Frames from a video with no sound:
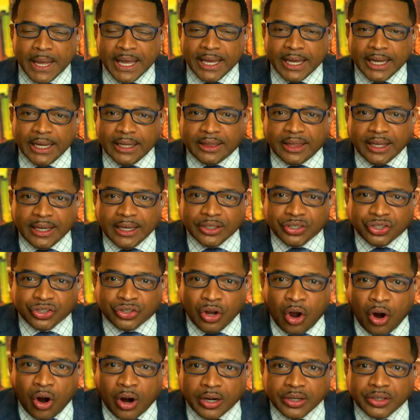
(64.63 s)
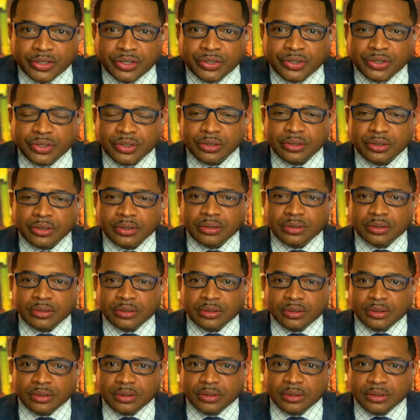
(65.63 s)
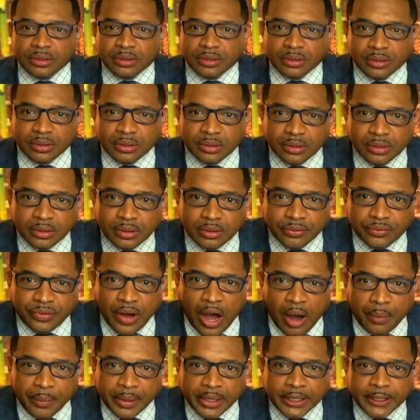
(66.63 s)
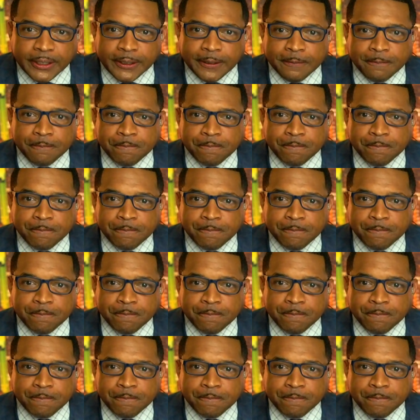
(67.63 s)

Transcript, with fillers: He then starts vomiting.